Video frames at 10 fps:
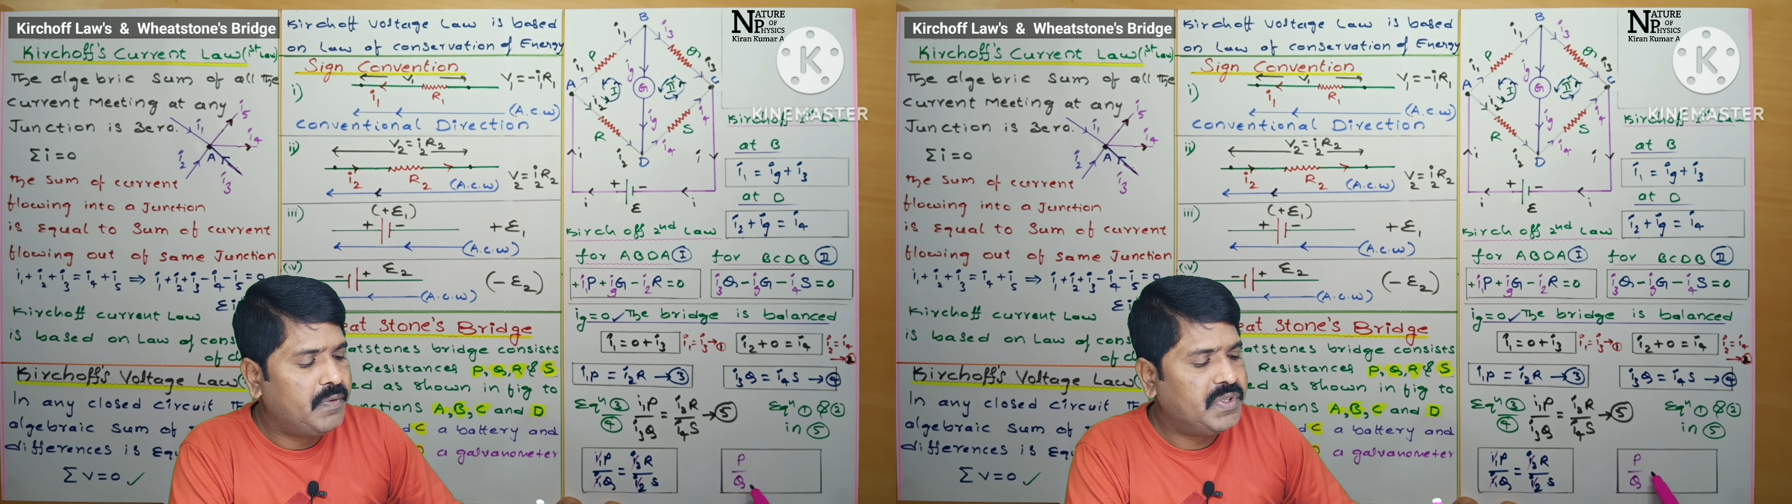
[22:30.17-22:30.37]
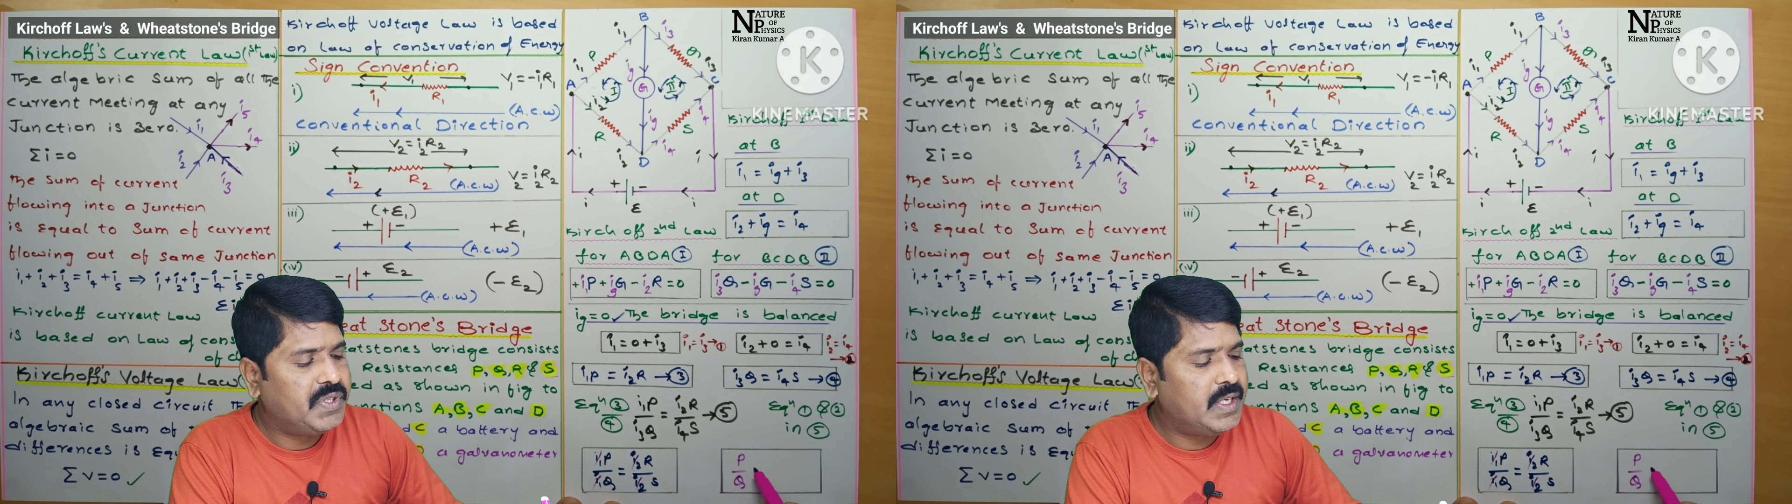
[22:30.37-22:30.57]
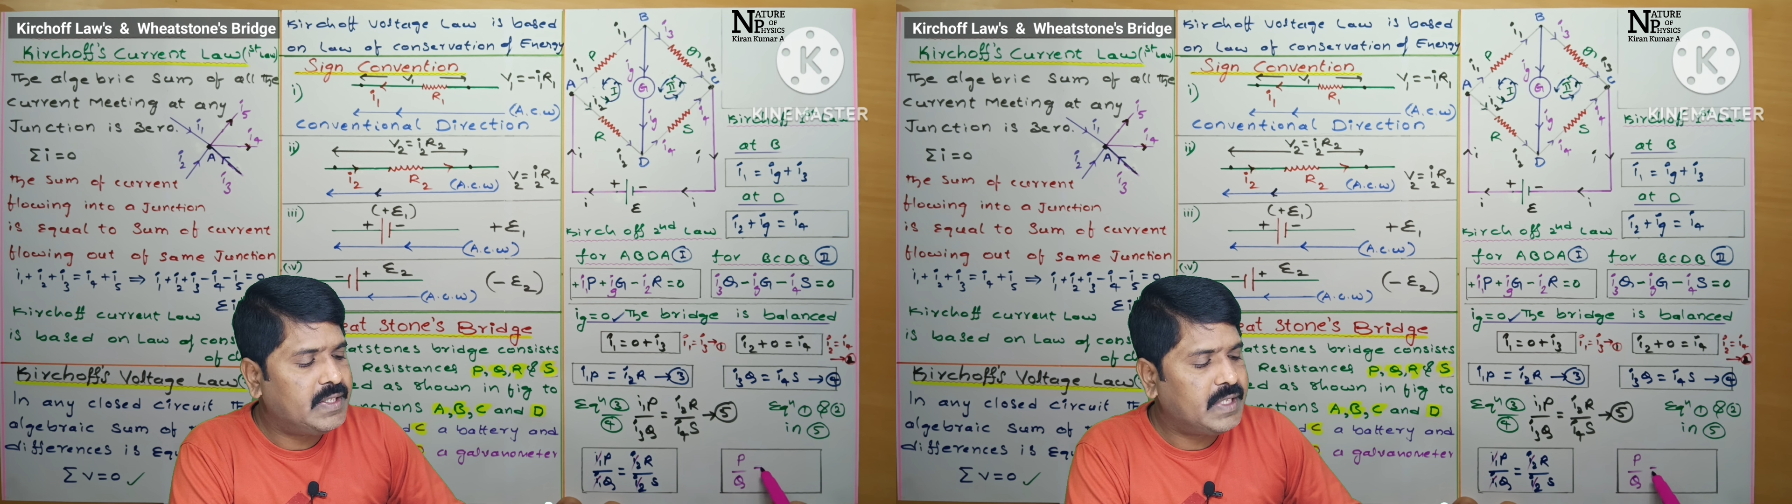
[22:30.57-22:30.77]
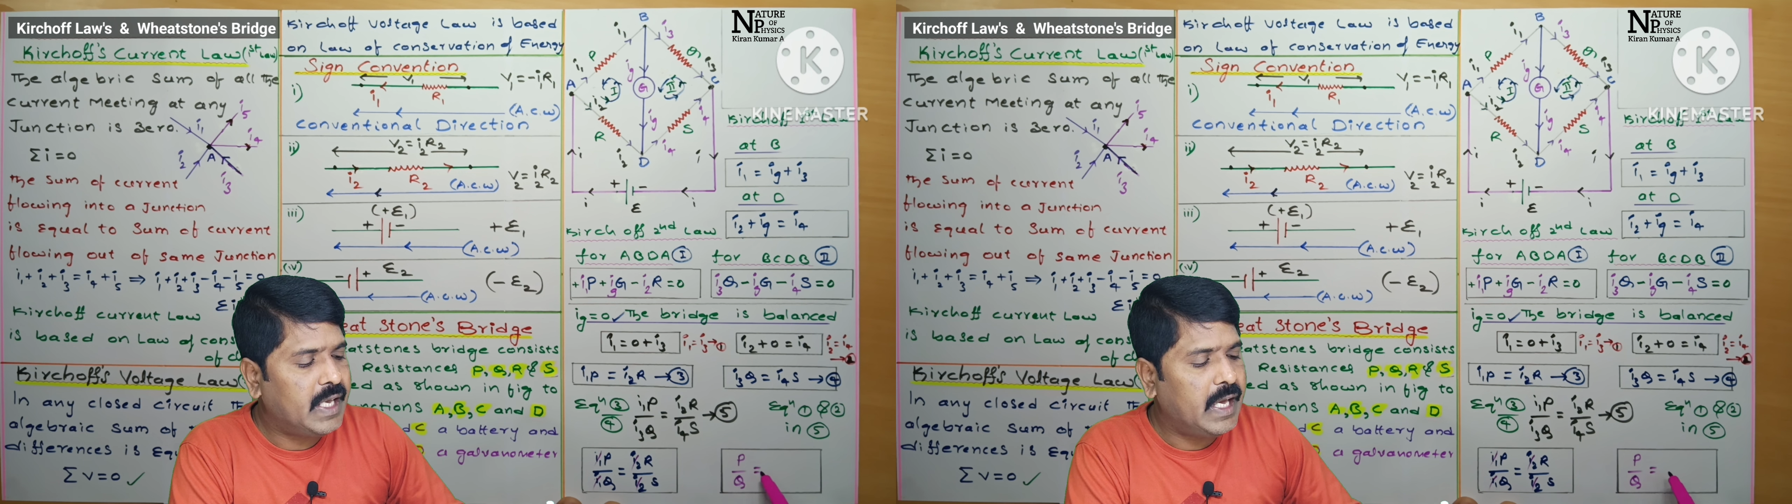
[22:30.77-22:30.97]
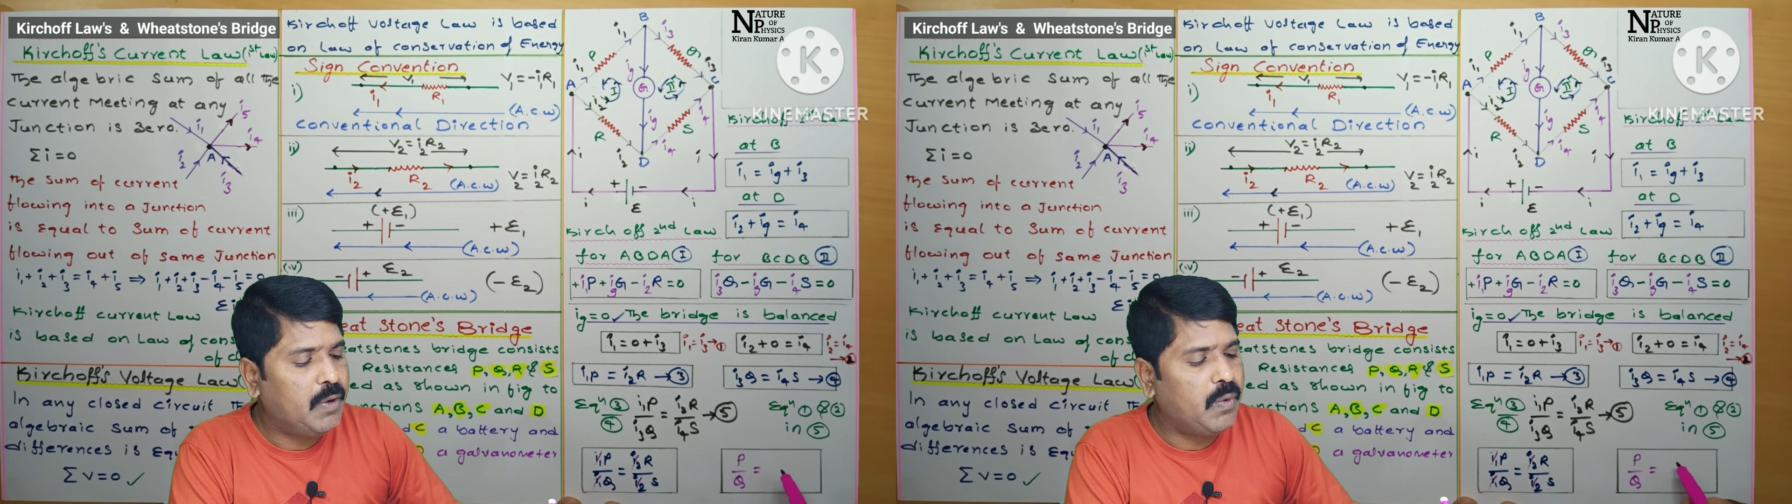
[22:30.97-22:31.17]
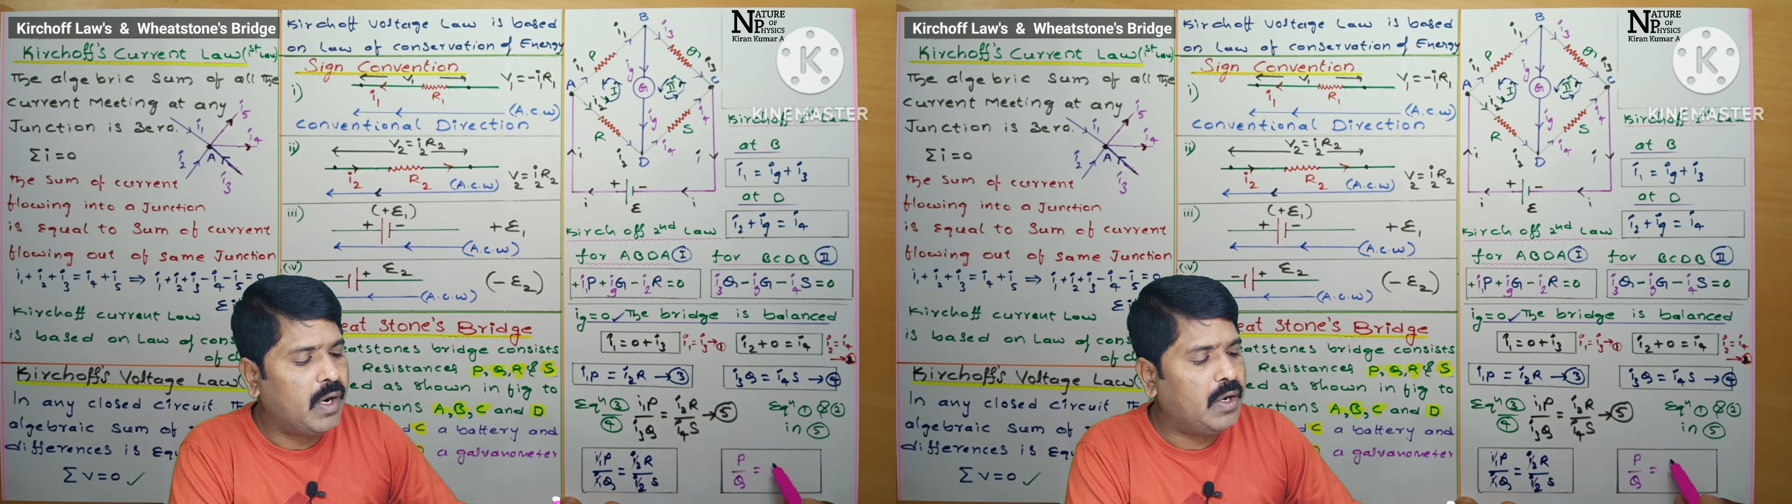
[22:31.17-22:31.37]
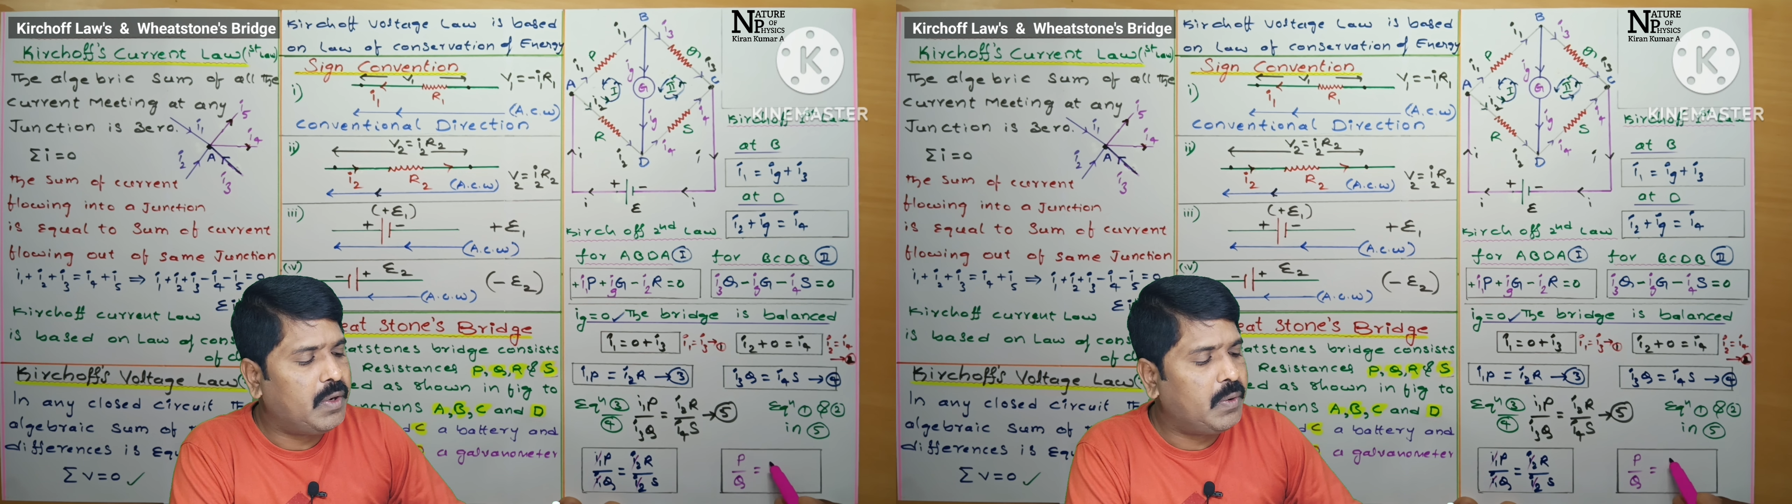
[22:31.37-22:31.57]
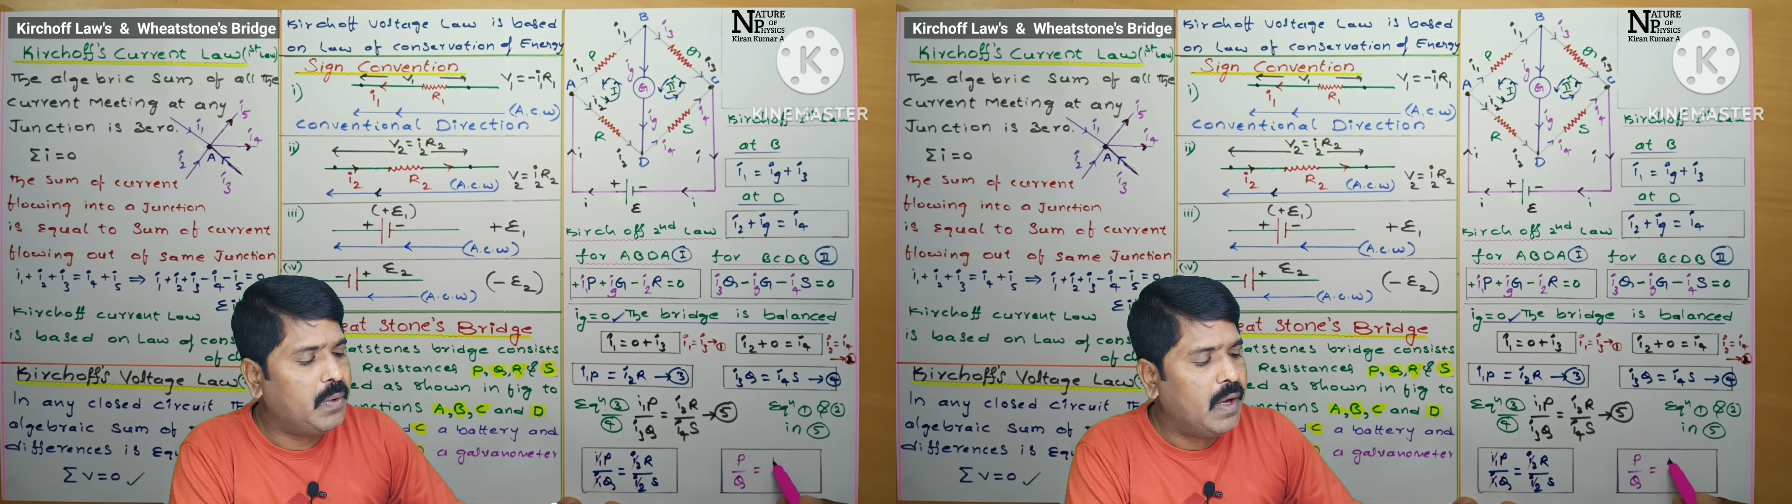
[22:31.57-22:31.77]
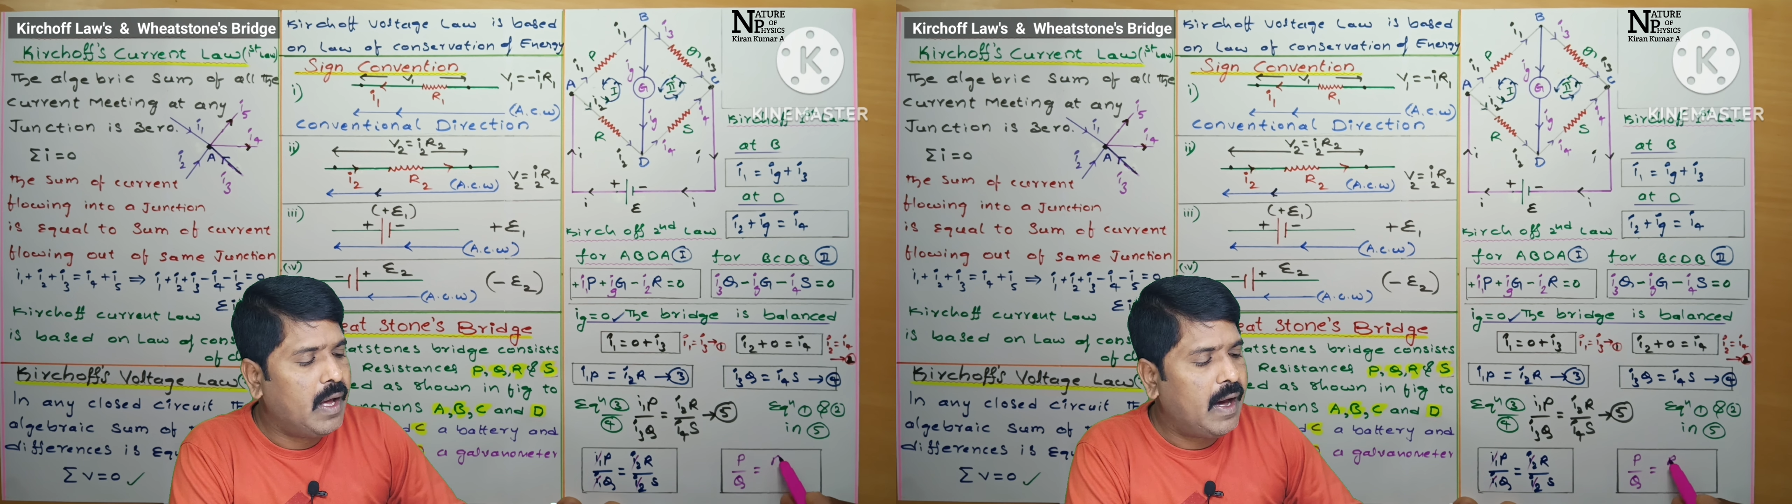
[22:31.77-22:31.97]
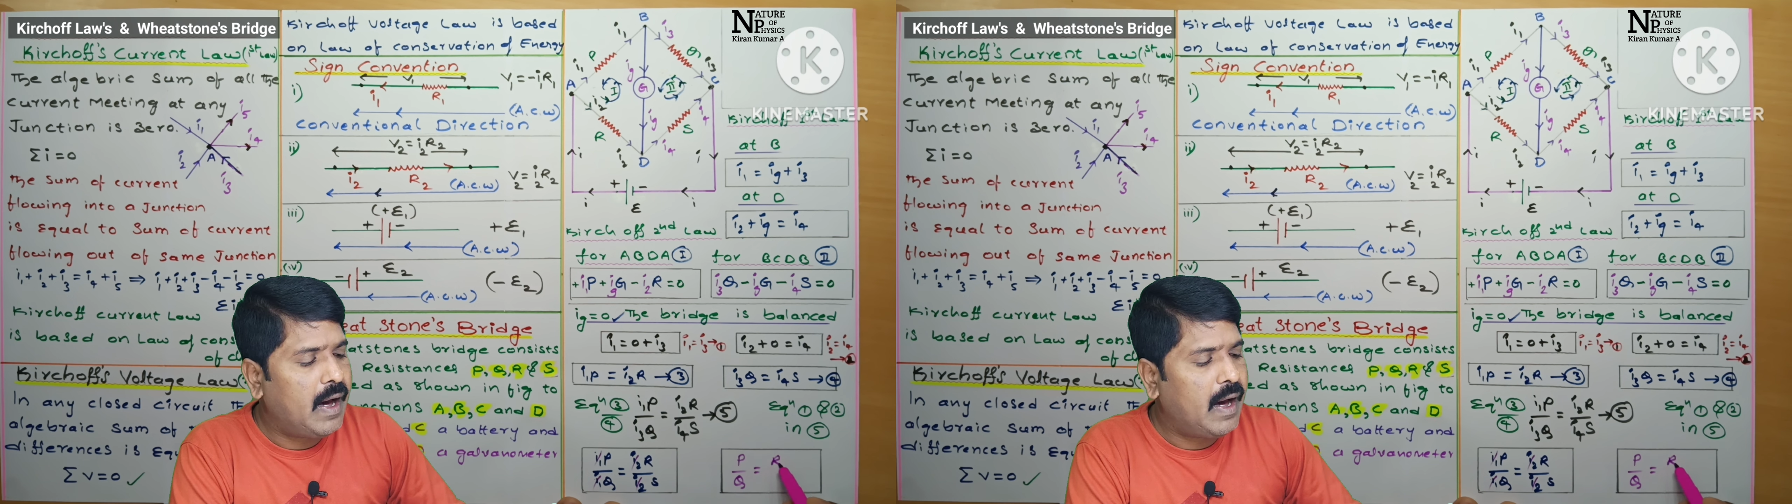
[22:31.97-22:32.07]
which is equal to